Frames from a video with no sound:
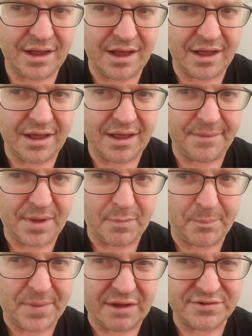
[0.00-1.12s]
I'm
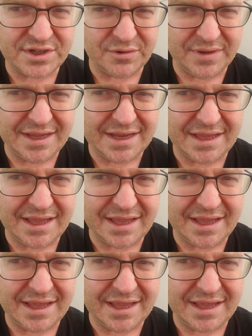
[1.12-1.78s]
about to go ahead